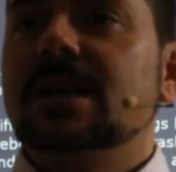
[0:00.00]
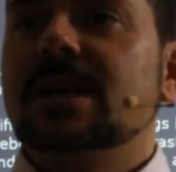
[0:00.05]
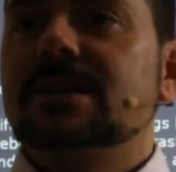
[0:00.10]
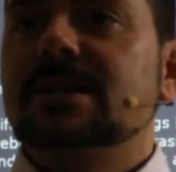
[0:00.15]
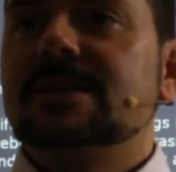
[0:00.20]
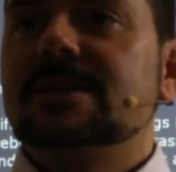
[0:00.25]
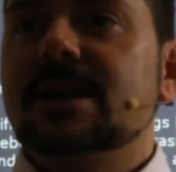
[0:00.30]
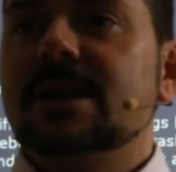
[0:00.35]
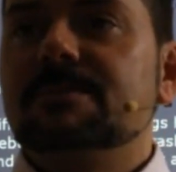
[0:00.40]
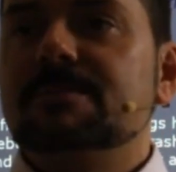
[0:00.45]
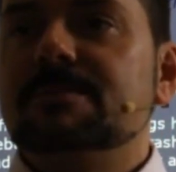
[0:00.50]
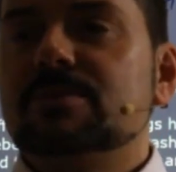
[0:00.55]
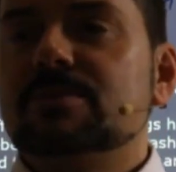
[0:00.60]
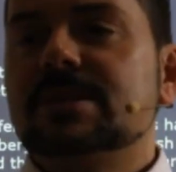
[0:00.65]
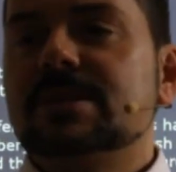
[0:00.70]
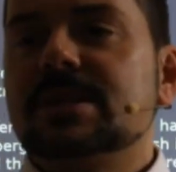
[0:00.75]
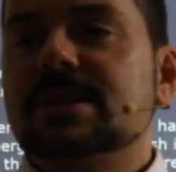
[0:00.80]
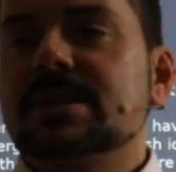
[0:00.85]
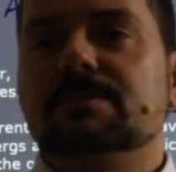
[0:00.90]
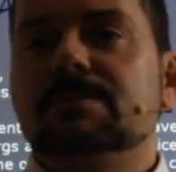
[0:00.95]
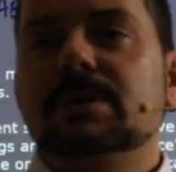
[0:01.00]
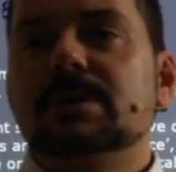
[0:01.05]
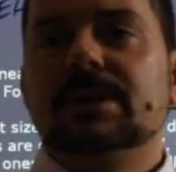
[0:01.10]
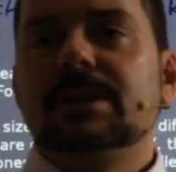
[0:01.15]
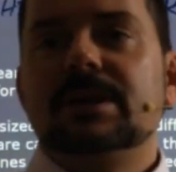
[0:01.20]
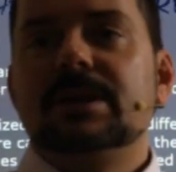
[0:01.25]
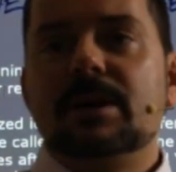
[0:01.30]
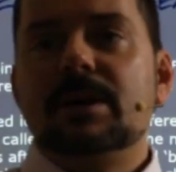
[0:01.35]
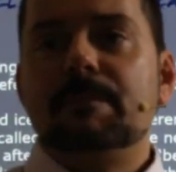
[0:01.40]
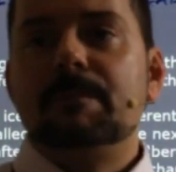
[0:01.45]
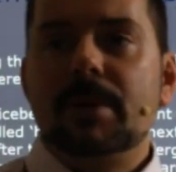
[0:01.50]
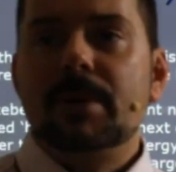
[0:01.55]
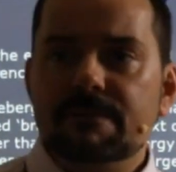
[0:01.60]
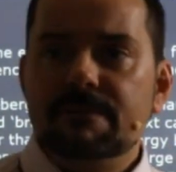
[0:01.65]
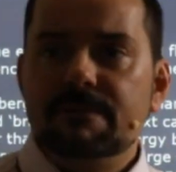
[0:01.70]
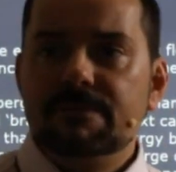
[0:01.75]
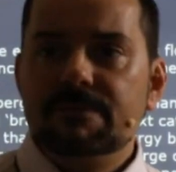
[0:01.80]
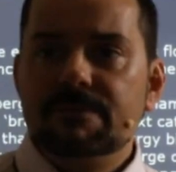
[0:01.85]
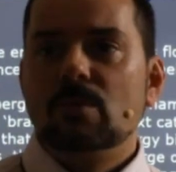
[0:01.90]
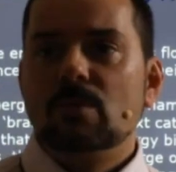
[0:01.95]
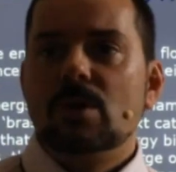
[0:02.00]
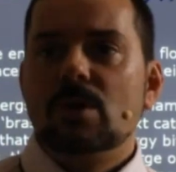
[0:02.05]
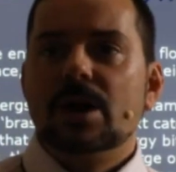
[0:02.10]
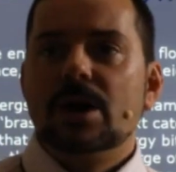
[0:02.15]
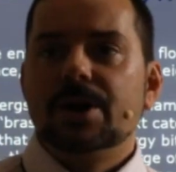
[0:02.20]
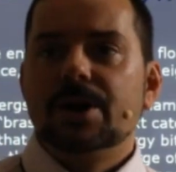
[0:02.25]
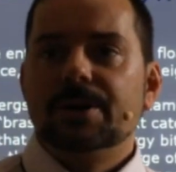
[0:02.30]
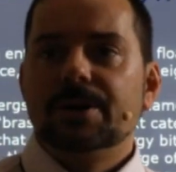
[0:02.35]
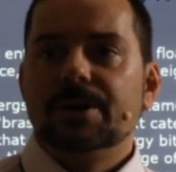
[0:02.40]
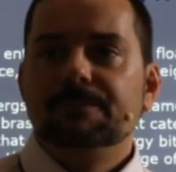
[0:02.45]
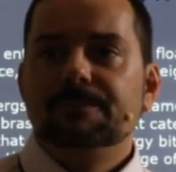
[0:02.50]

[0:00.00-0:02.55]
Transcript: 10% above the water.